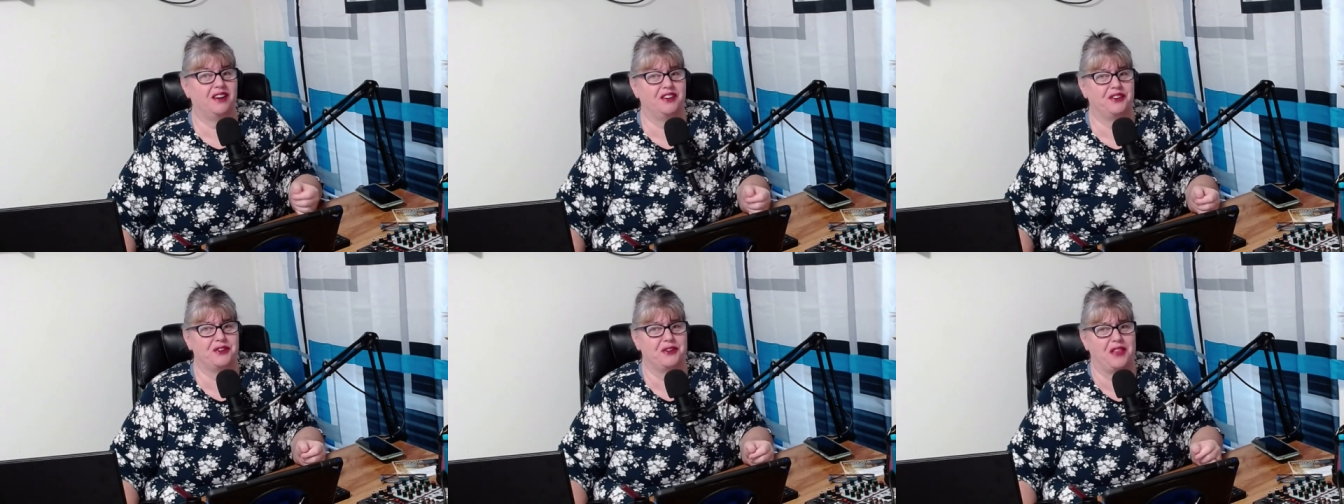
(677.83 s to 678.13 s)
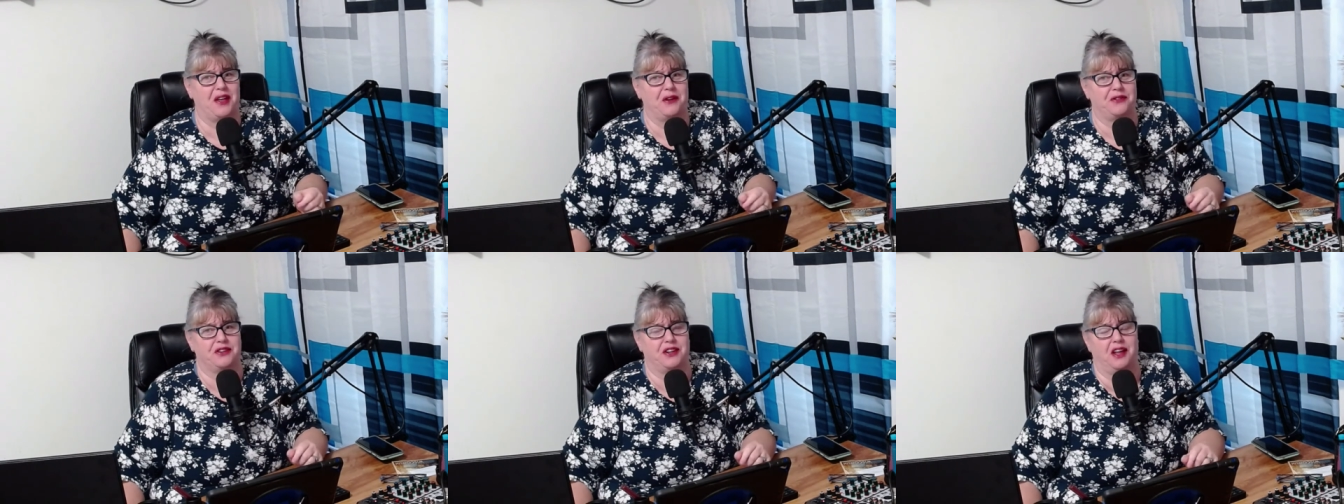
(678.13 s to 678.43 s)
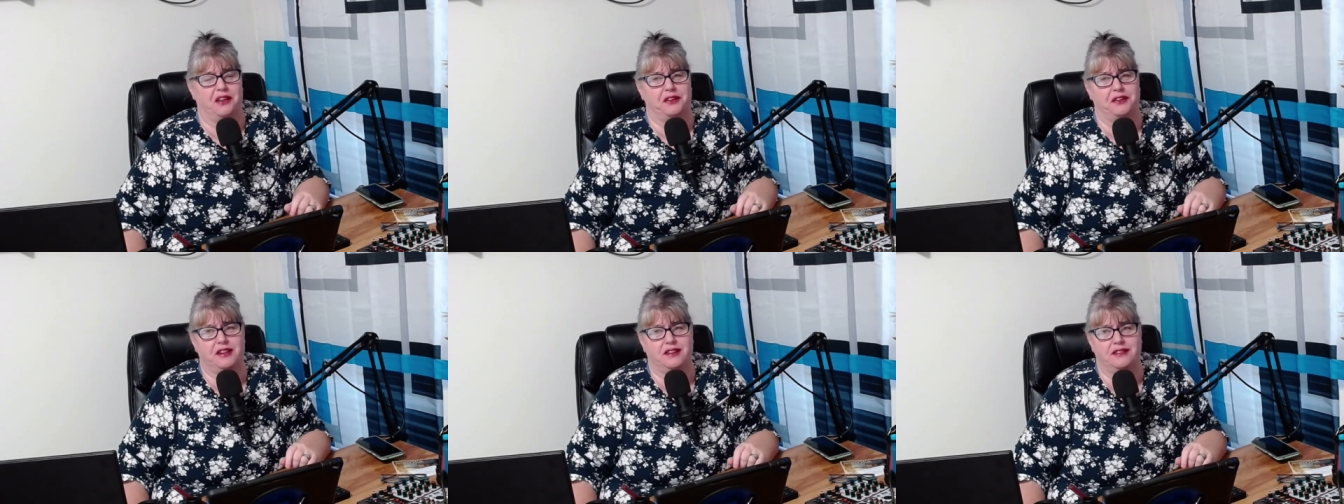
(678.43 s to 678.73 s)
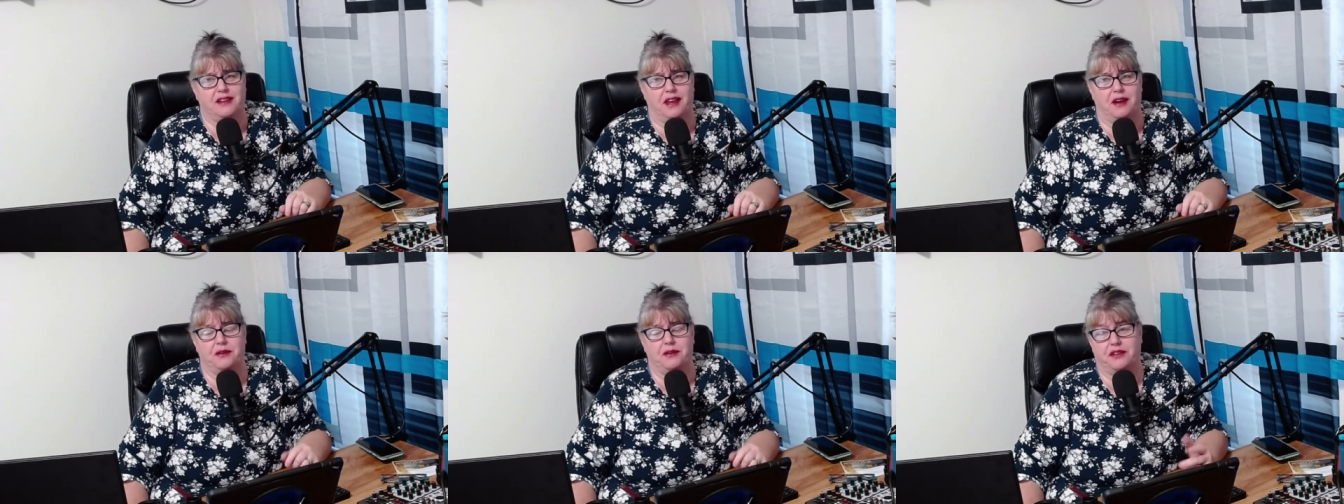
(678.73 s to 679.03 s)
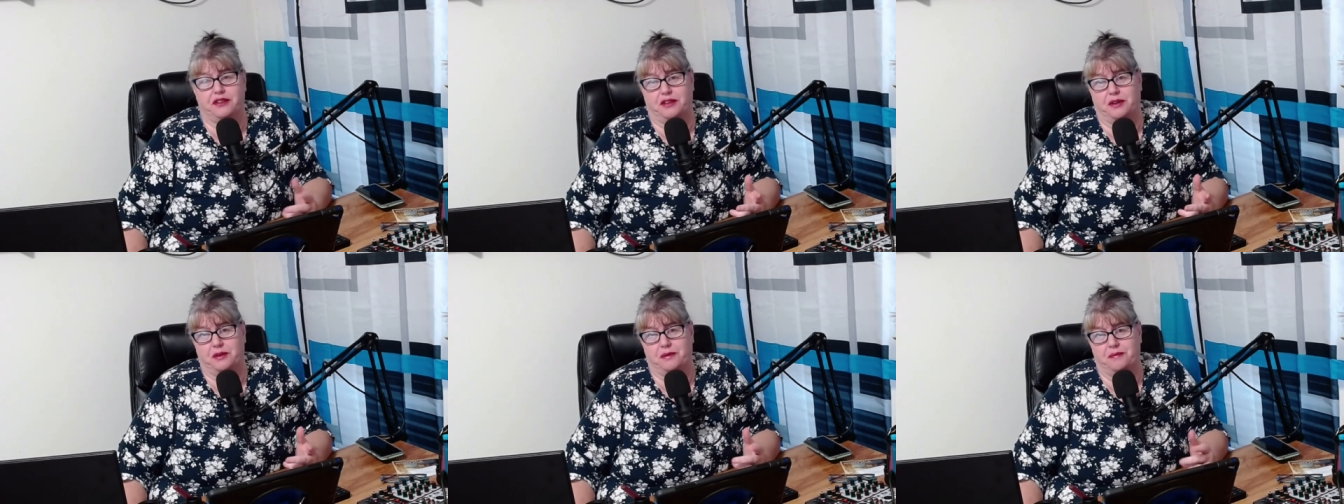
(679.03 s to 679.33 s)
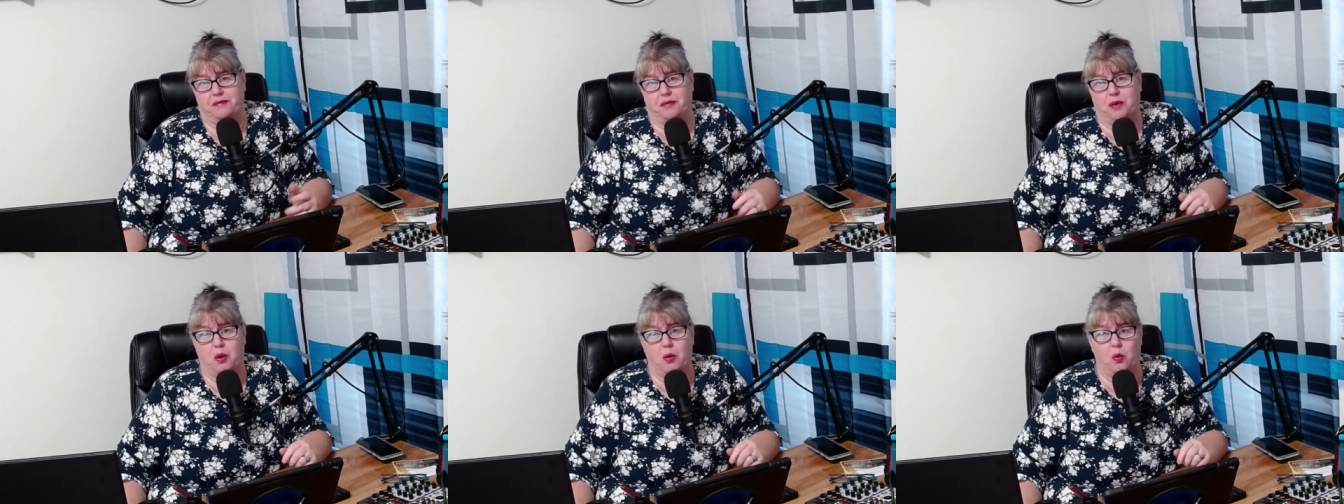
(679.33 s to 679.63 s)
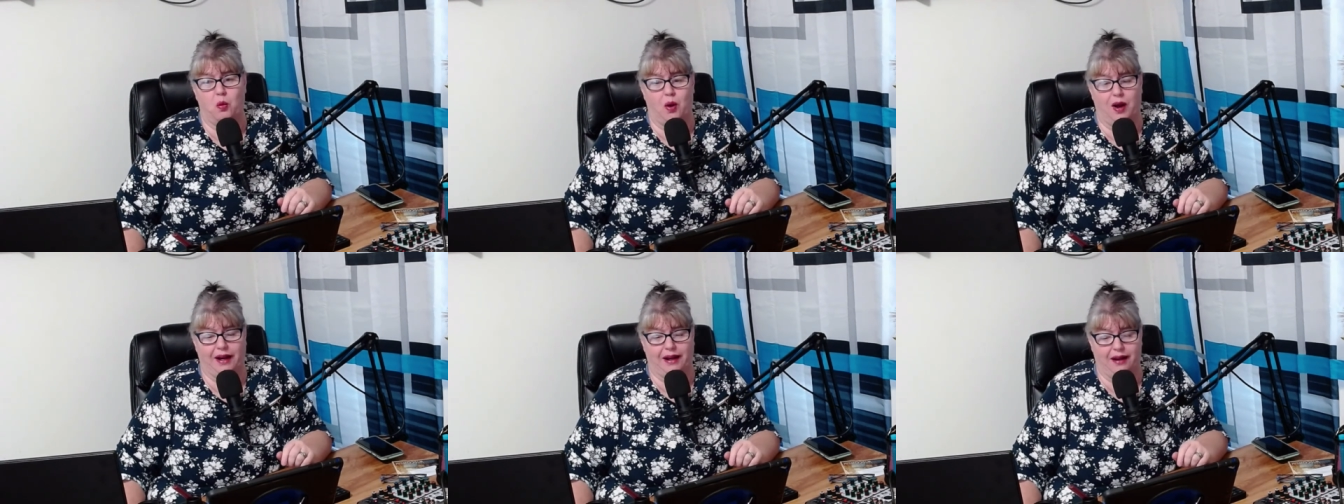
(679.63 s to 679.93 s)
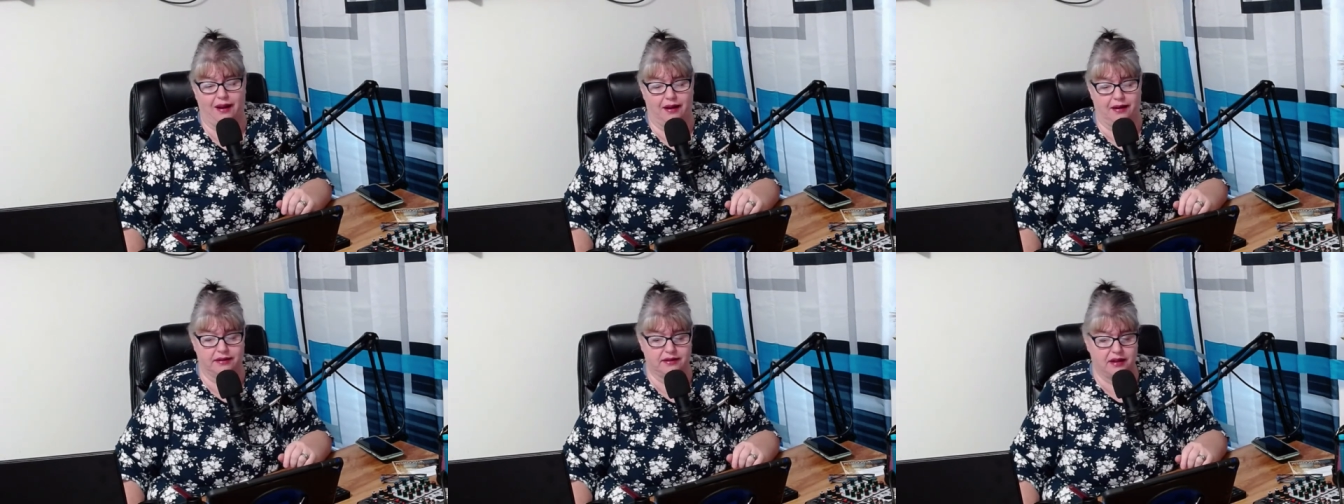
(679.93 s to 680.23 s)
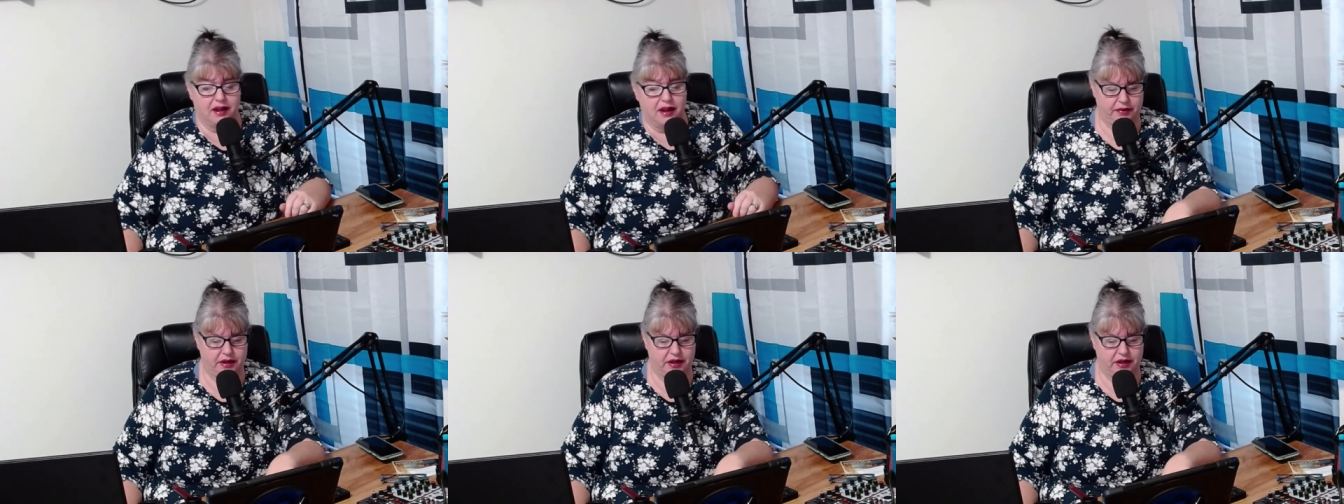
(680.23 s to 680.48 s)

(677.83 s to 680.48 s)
a $100,000 discount. So why not?